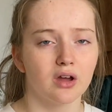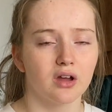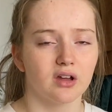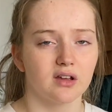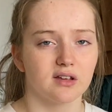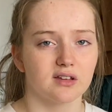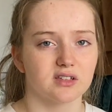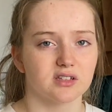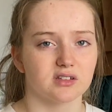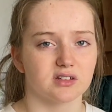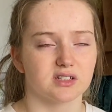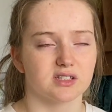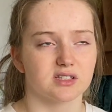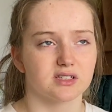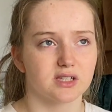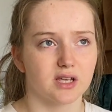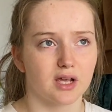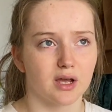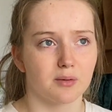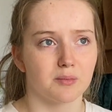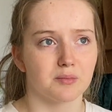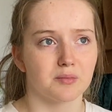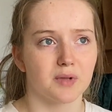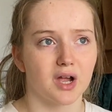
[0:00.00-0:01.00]
So it's
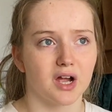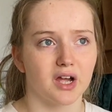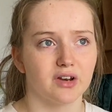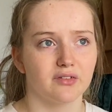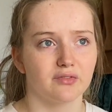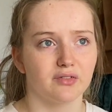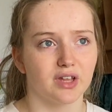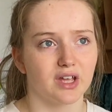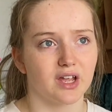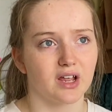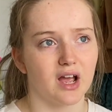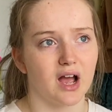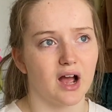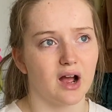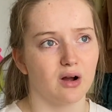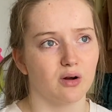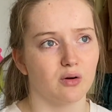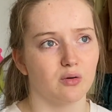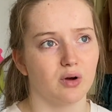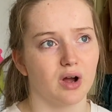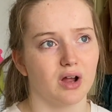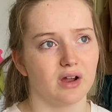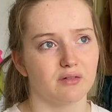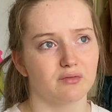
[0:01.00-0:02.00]
kind of like how
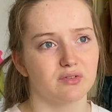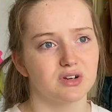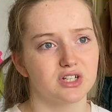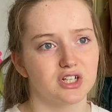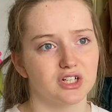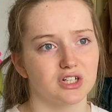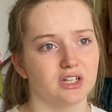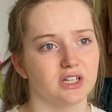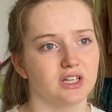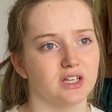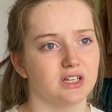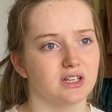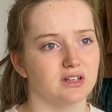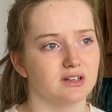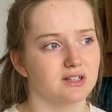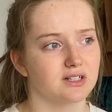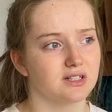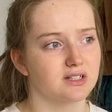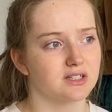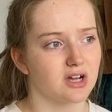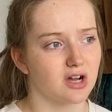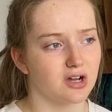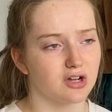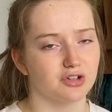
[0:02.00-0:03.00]
I originally
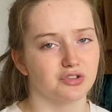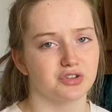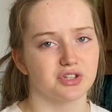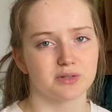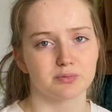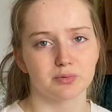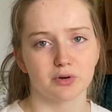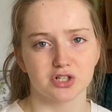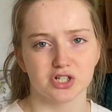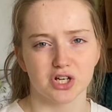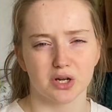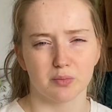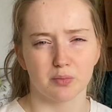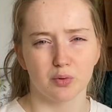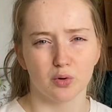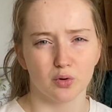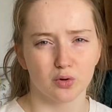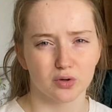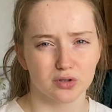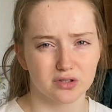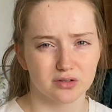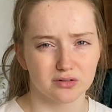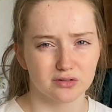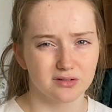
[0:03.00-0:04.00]
titled this project
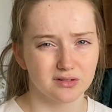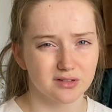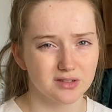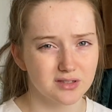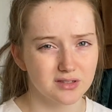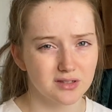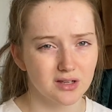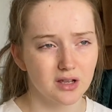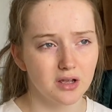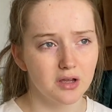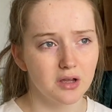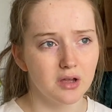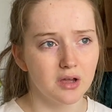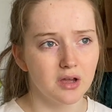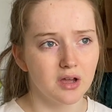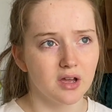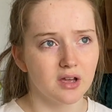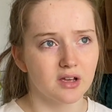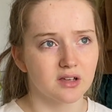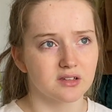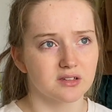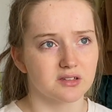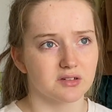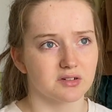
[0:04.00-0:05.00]
Portals.
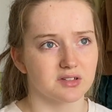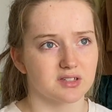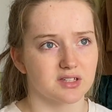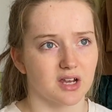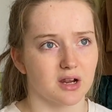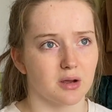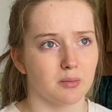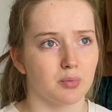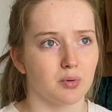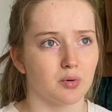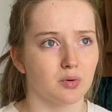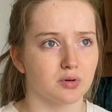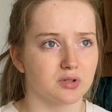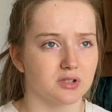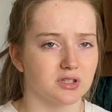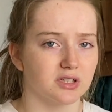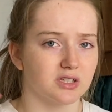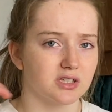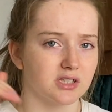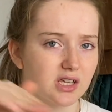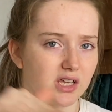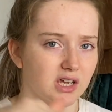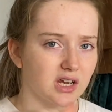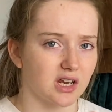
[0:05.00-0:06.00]
So it's like a portal
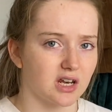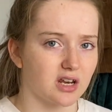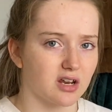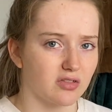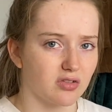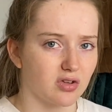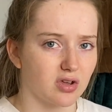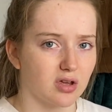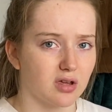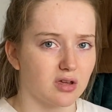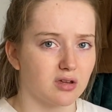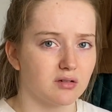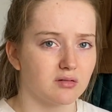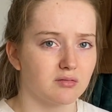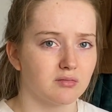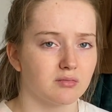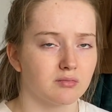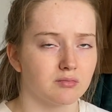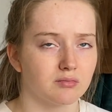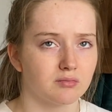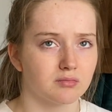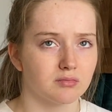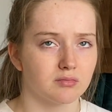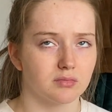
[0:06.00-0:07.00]
into like another
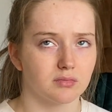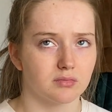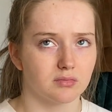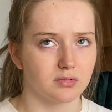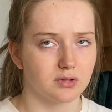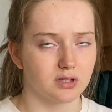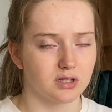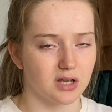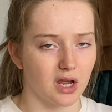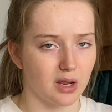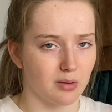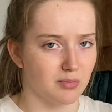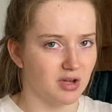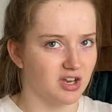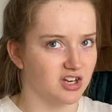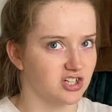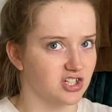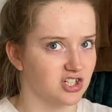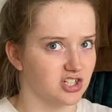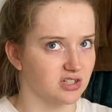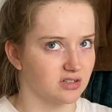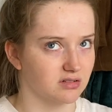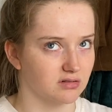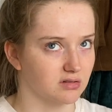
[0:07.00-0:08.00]

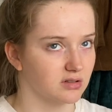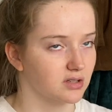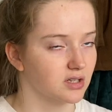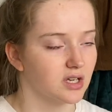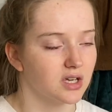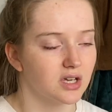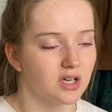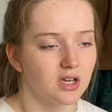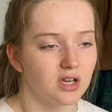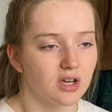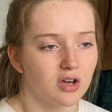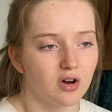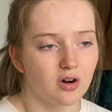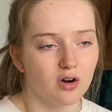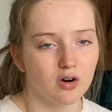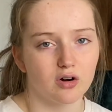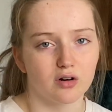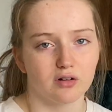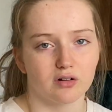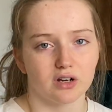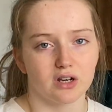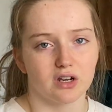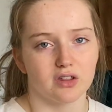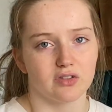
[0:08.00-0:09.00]
dimension
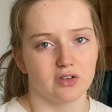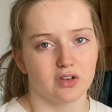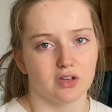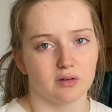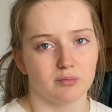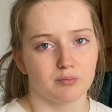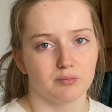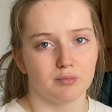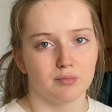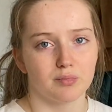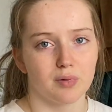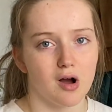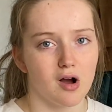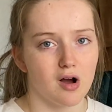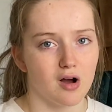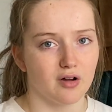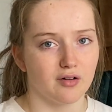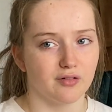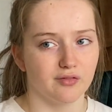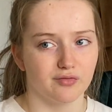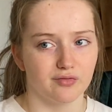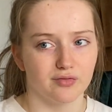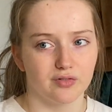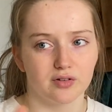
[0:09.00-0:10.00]
or another part
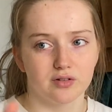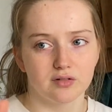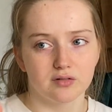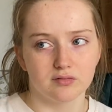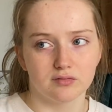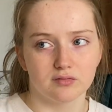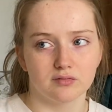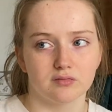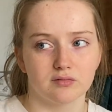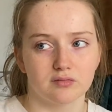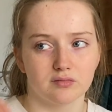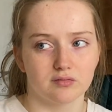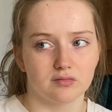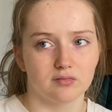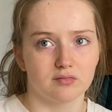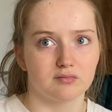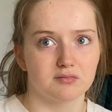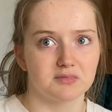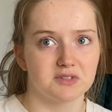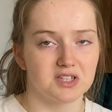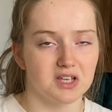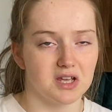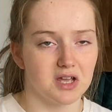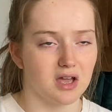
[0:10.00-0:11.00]
of
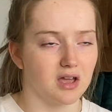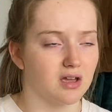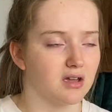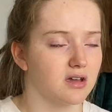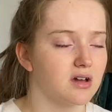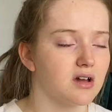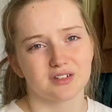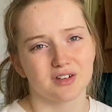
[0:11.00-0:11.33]
seeing.